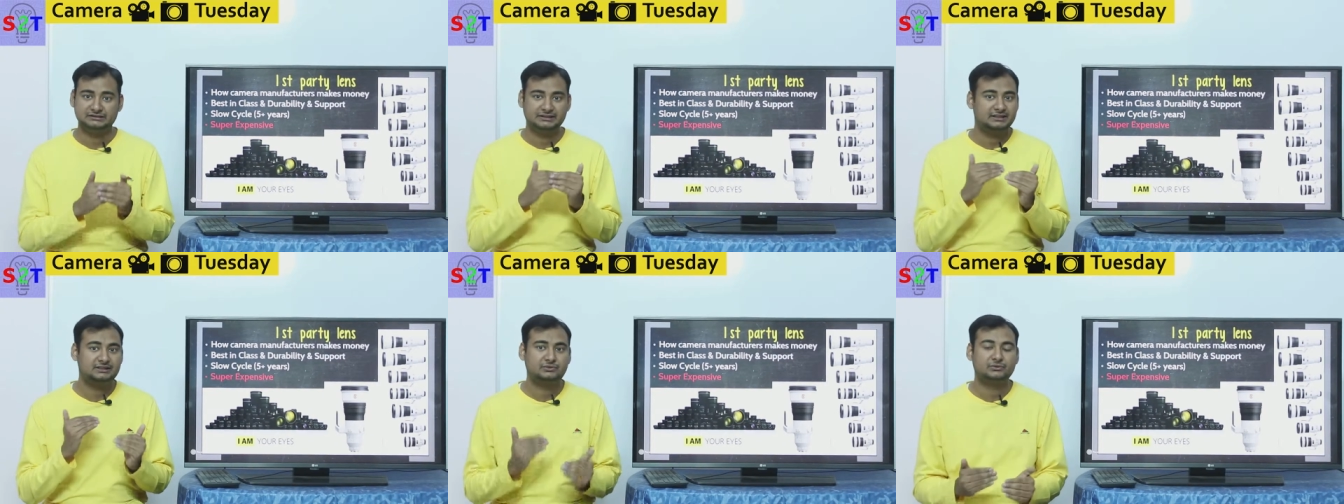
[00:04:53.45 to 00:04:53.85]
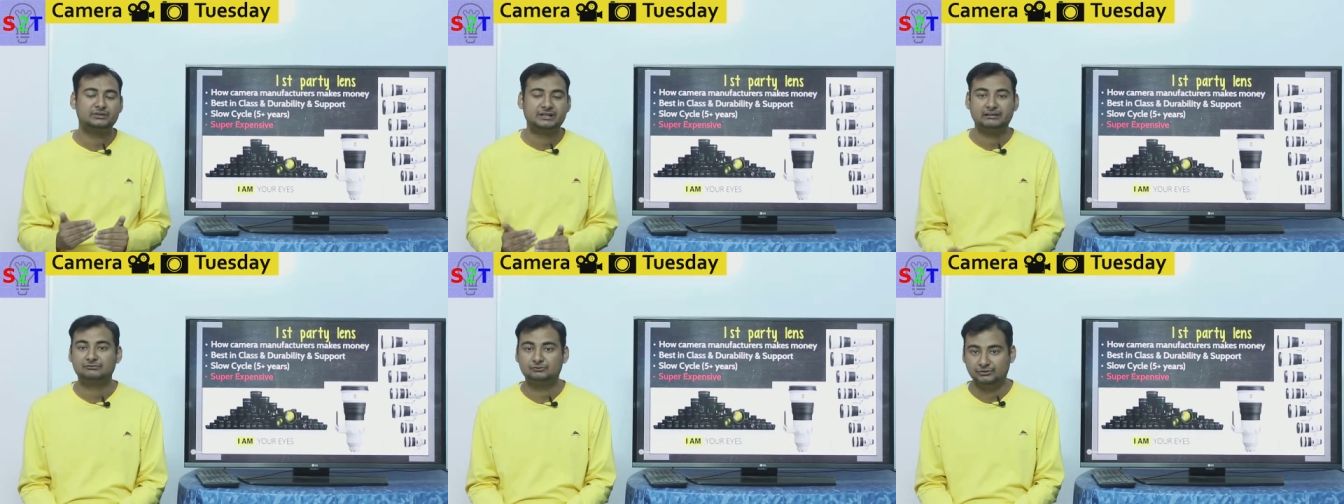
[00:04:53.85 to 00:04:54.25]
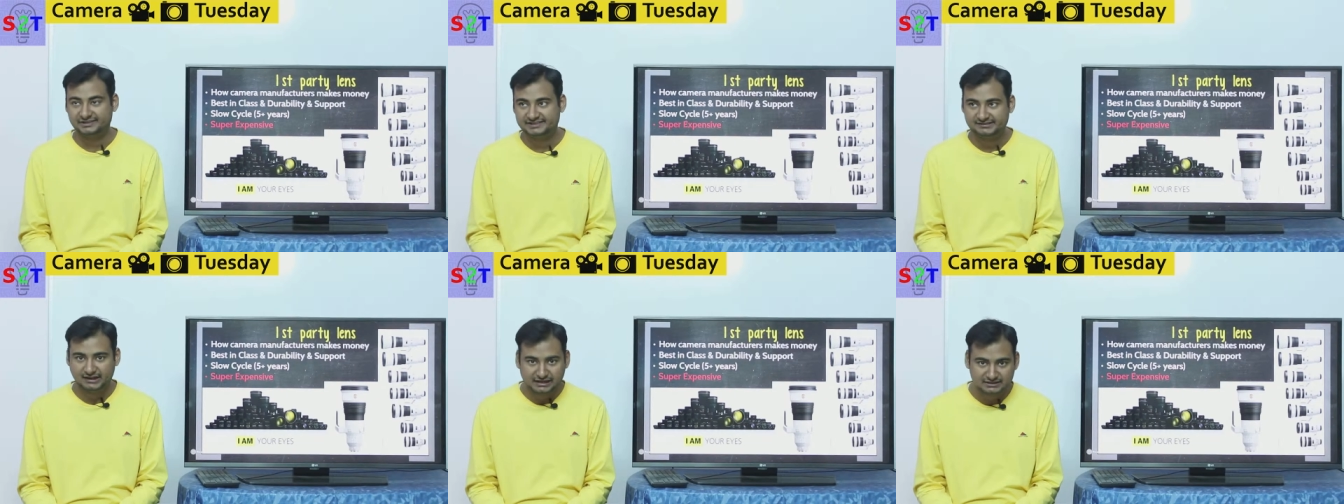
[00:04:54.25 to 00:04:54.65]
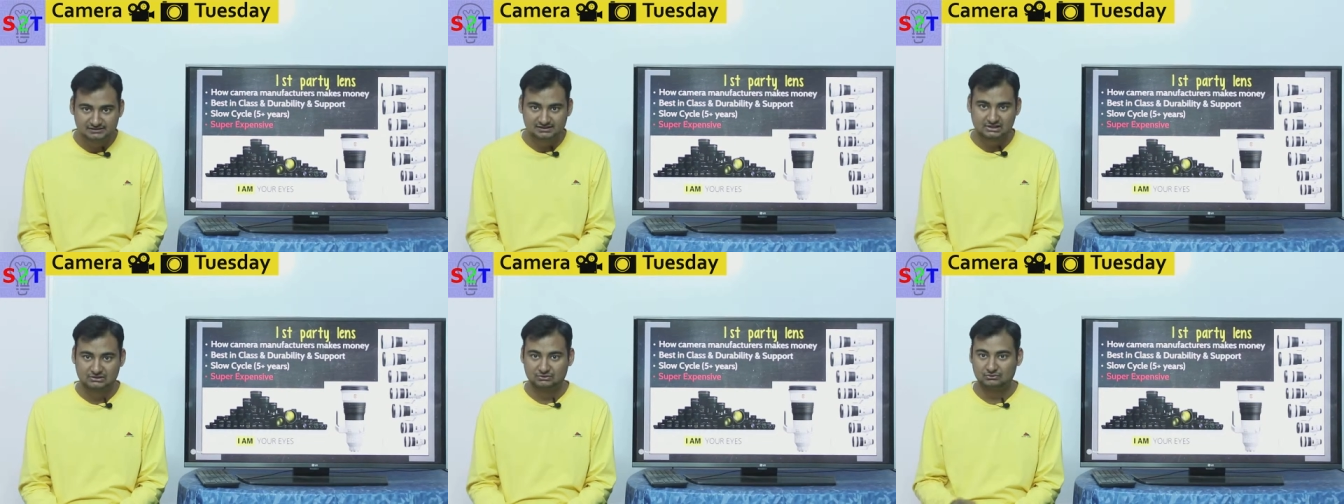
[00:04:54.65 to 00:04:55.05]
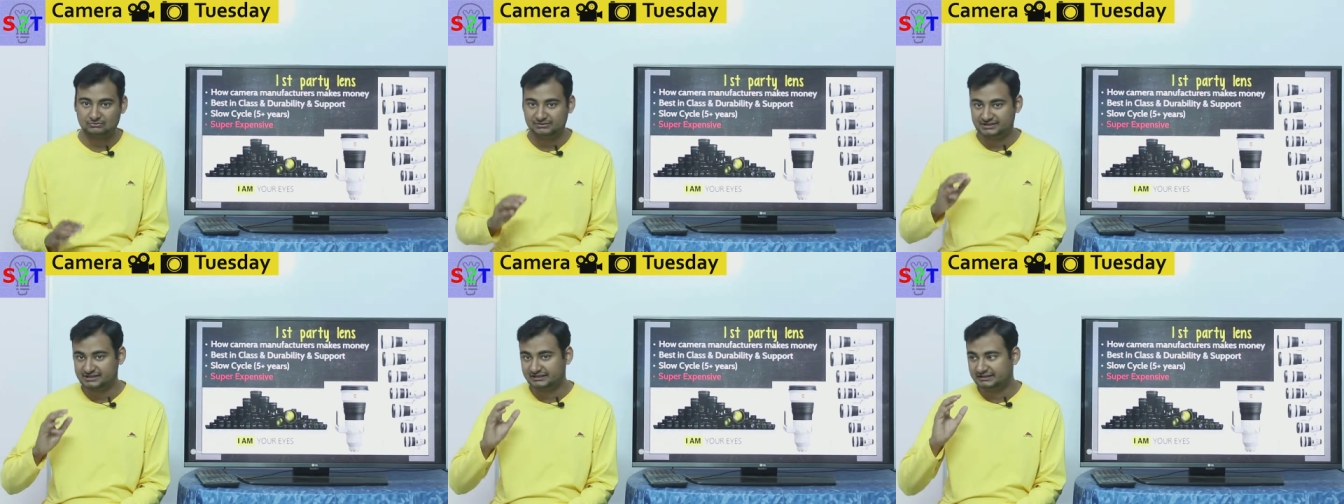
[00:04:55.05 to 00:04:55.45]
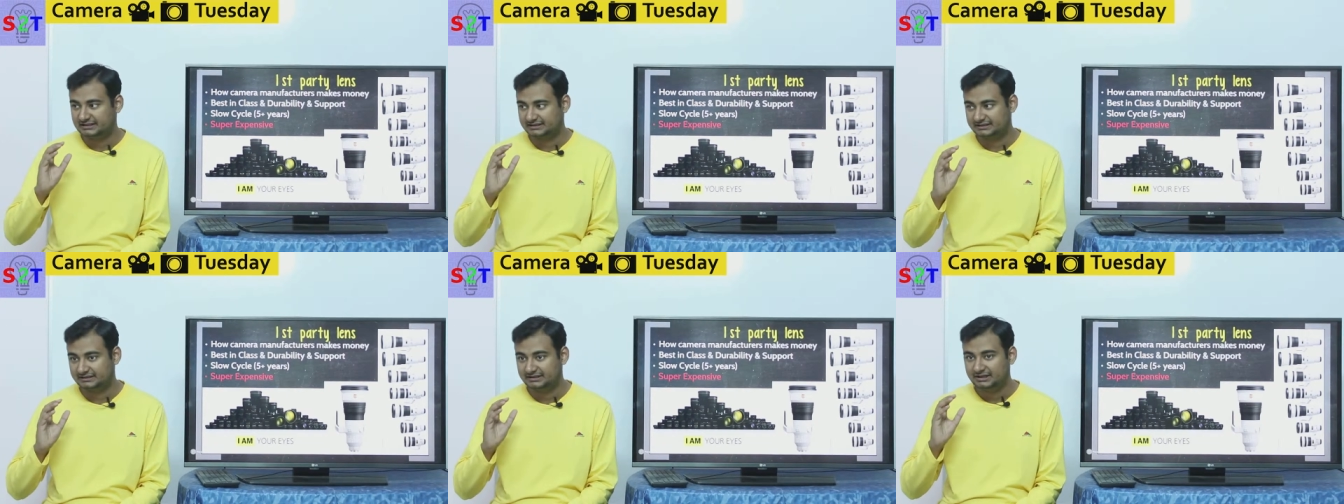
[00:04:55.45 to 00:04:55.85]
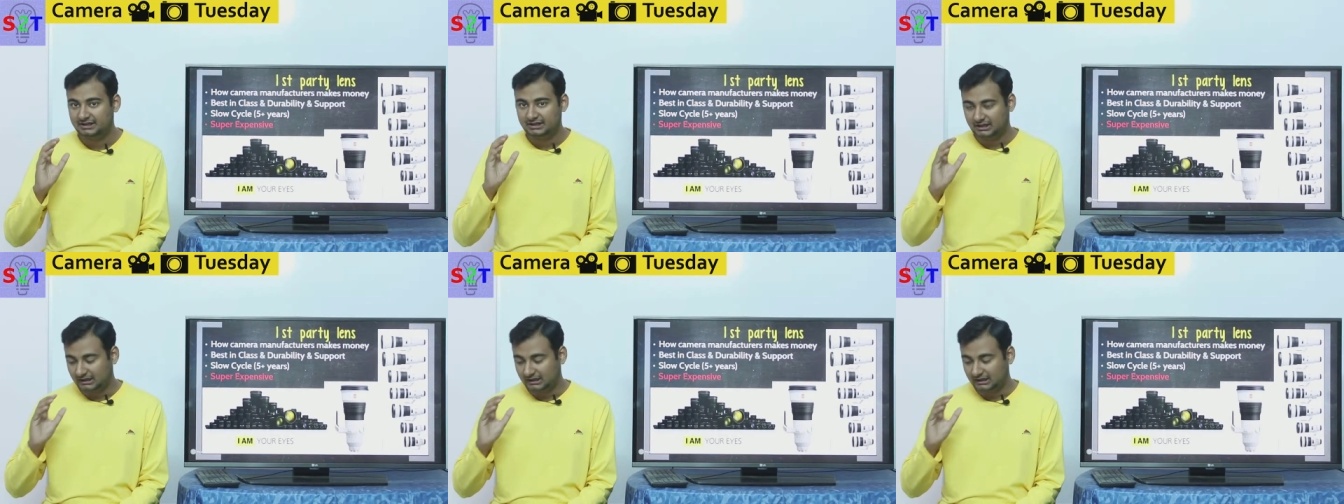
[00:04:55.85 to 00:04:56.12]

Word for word: they don't have quick cycles so basically let's say